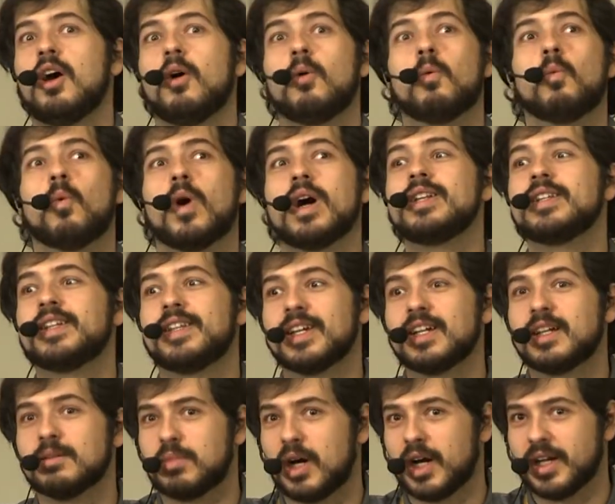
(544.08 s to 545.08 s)
1
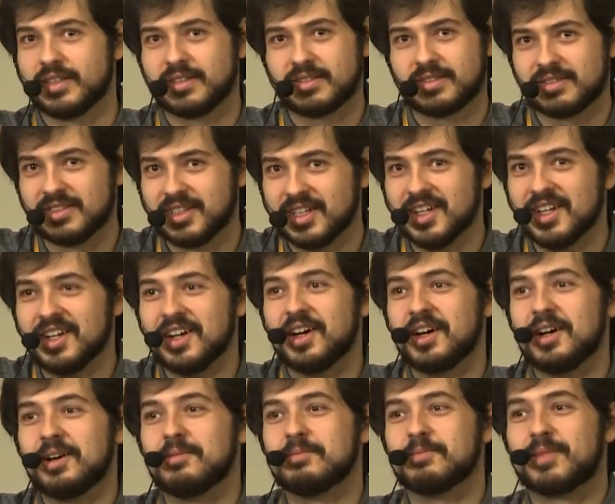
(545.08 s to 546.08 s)
gigabyte.
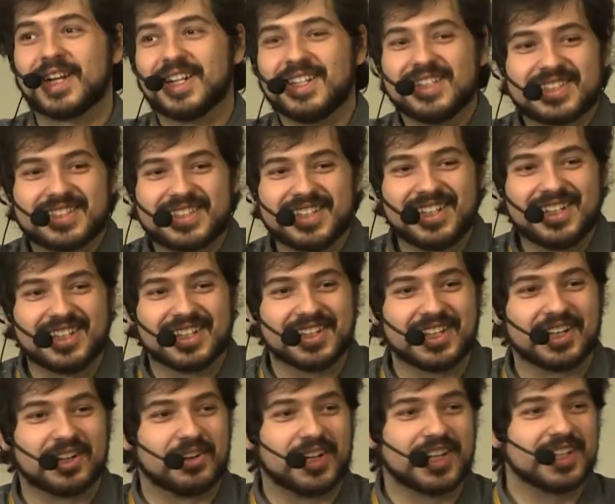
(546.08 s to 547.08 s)
But
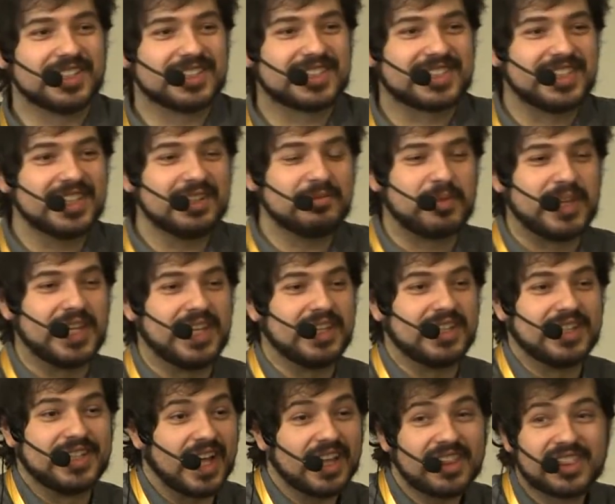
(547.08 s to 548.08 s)
it'll still be
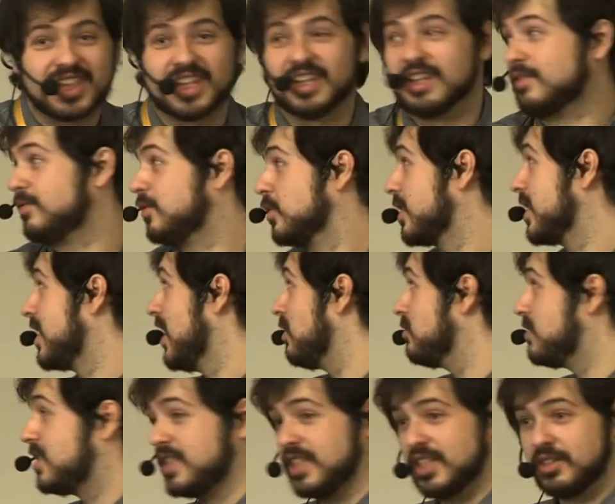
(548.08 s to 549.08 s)
nothing for
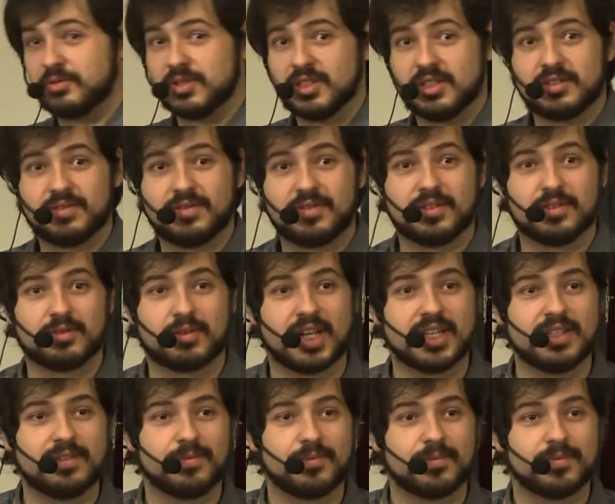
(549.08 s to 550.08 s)
Cloud SQL,
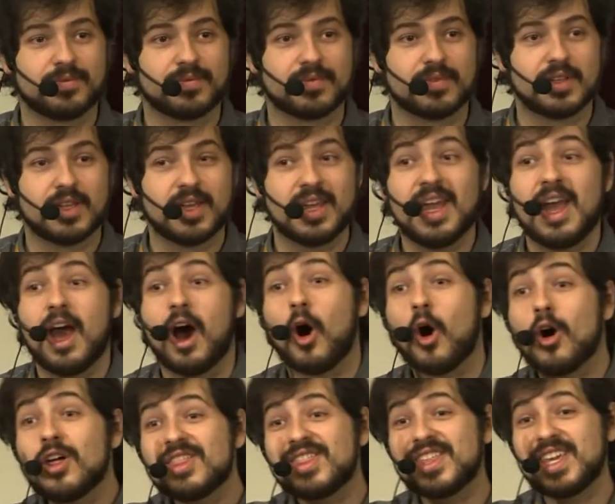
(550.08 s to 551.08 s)
right?
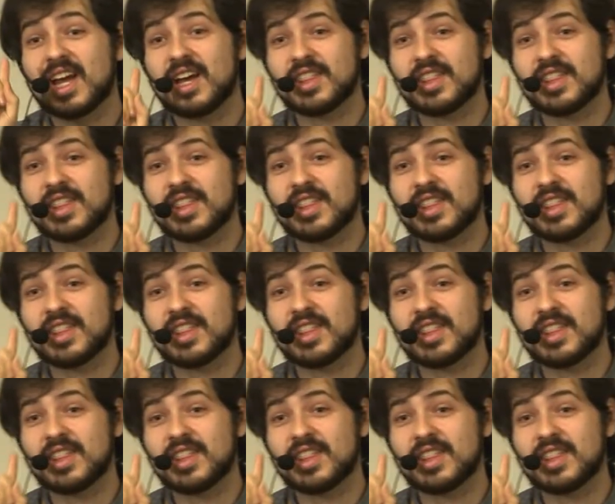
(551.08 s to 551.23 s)
On the